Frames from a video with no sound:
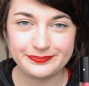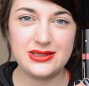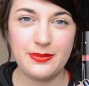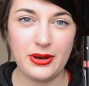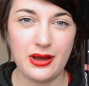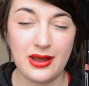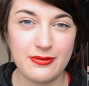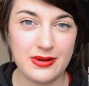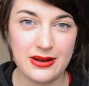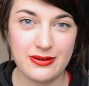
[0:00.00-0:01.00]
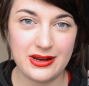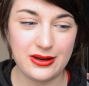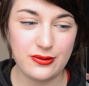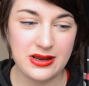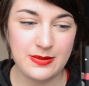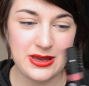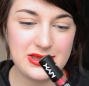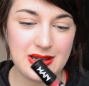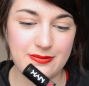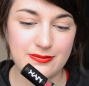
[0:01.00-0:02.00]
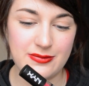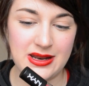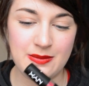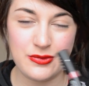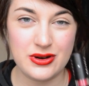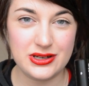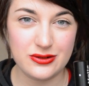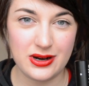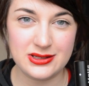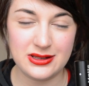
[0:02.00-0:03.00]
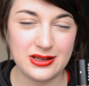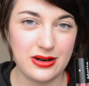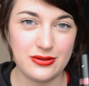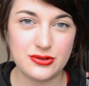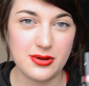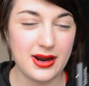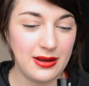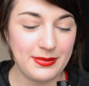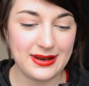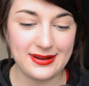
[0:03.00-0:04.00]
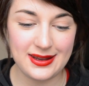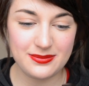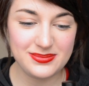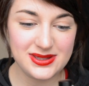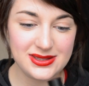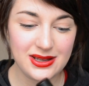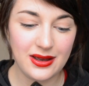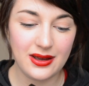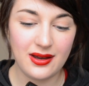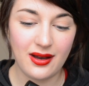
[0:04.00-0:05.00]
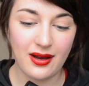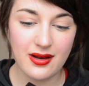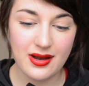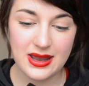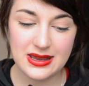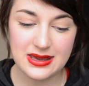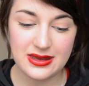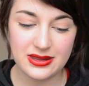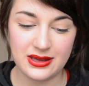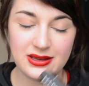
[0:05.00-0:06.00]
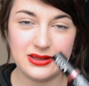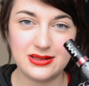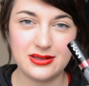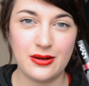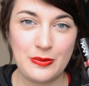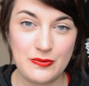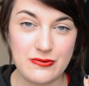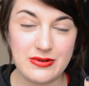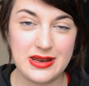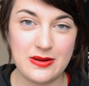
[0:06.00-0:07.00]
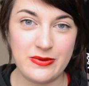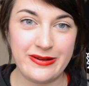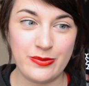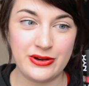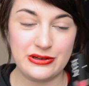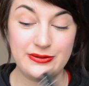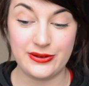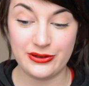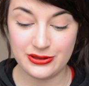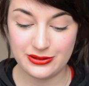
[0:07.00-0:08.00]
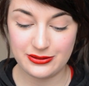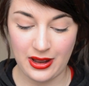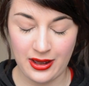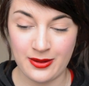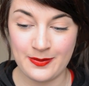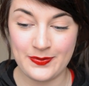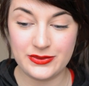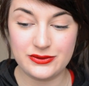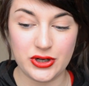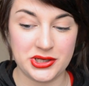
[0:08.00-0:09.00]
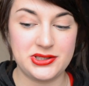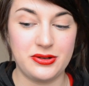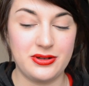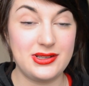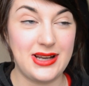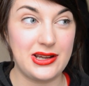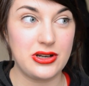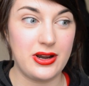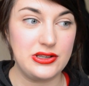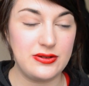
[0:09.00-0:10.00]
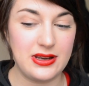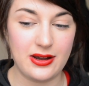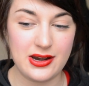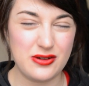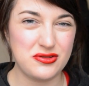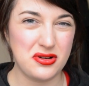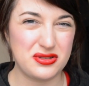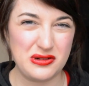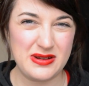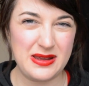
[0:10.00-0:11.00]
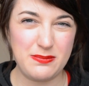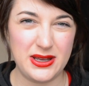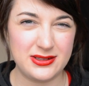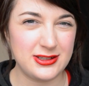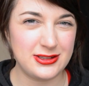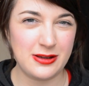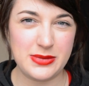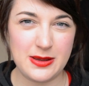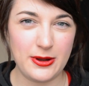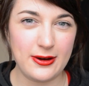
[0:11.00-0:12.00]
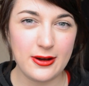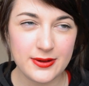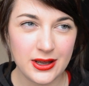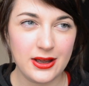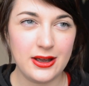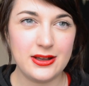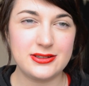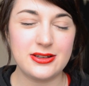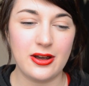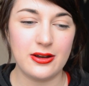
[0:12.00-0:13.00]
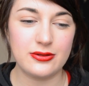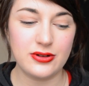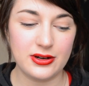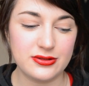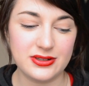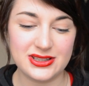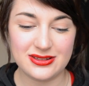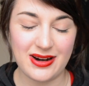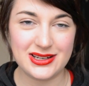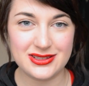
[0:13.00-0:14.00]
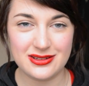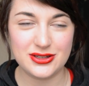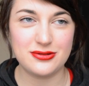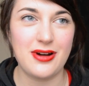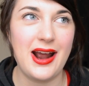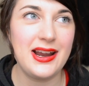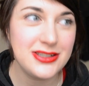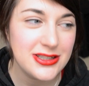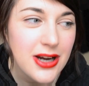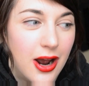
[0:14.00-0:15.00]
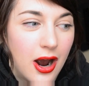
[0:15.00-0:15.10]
apply really, really creamy. They're really moisturising, they don't dry up my lips. I think these are really, really wonderful drugstore slash high street. I know drugstore really pisses some people off, so drugstore strash.